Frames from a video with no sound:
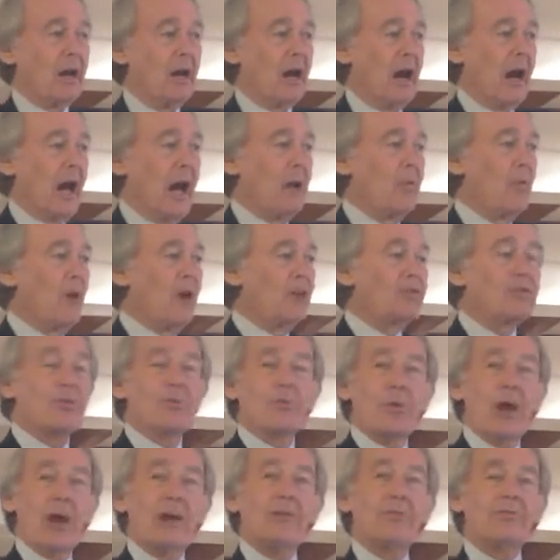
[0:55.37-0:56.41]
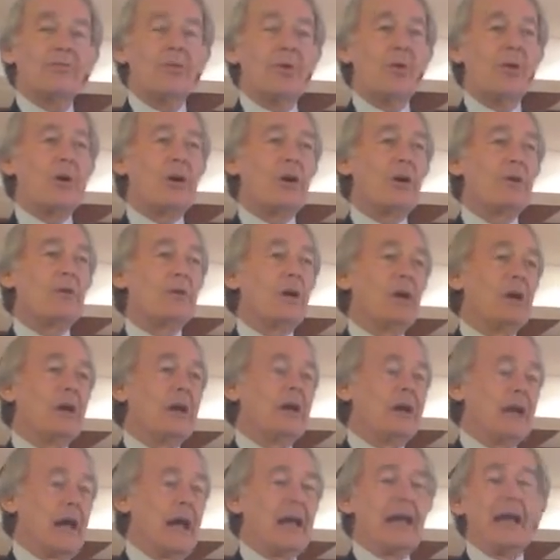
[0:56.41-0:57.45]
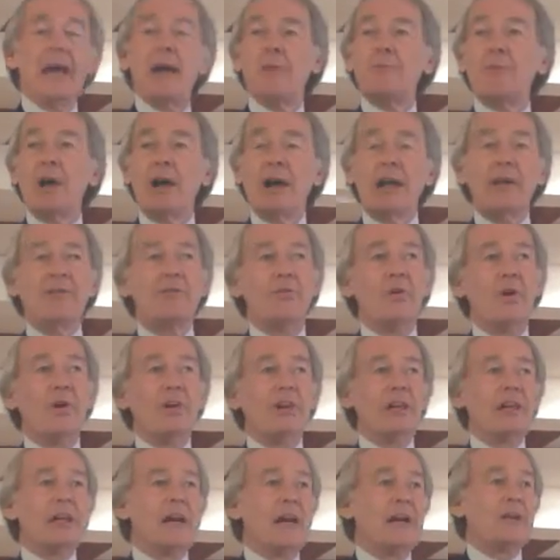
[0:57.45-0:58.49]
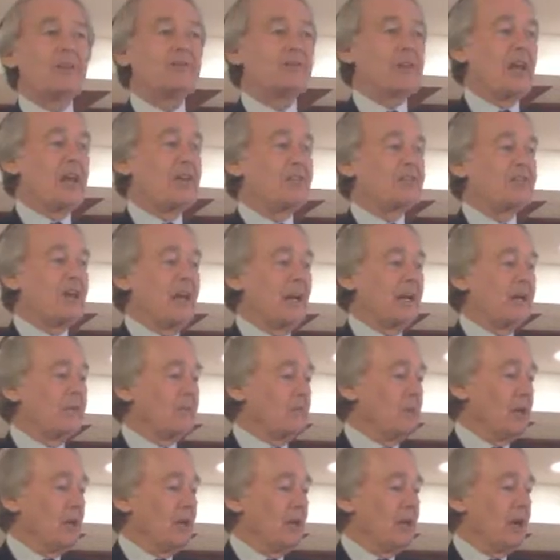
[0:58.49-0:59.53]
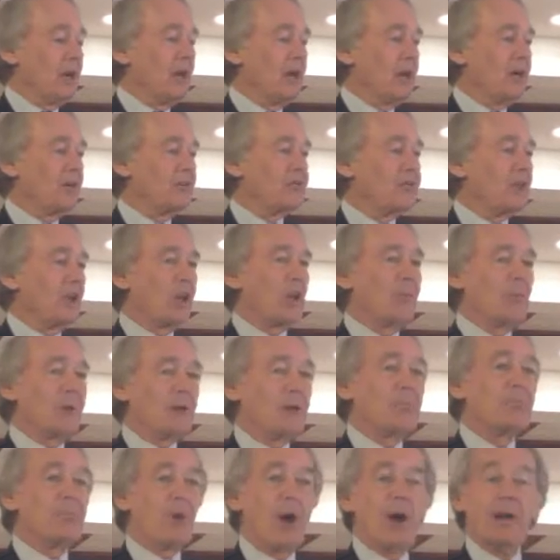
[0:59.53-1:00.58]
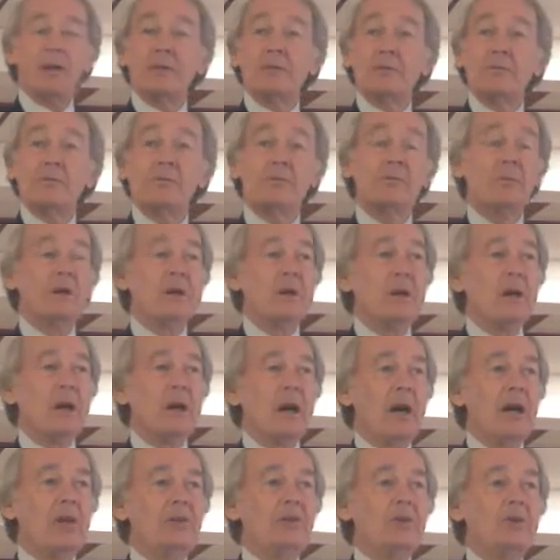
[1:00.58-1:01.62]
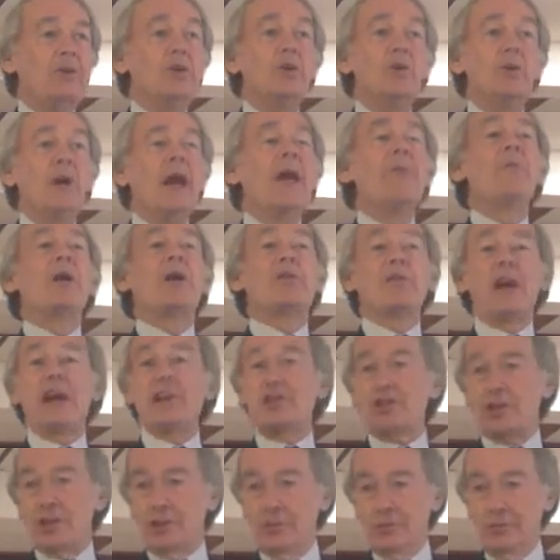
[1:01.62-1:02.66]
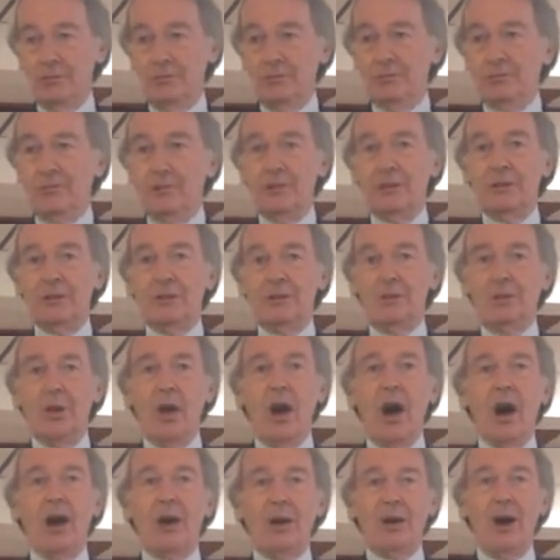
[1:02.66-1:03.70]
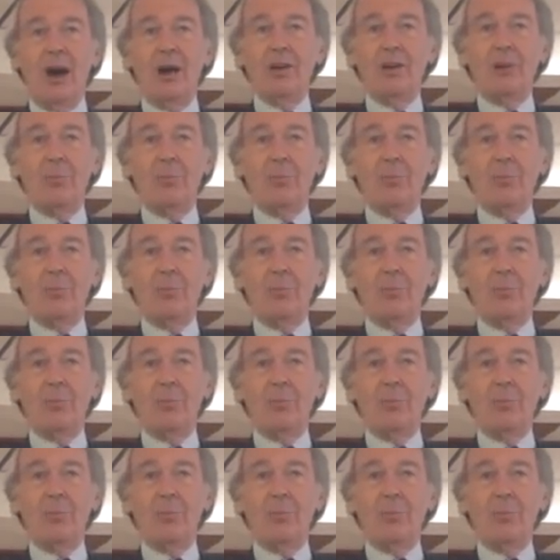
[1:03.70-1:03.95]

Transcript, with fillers: I want to run for, and I am running for the United States Senate uh, so that we can put a new immigration law on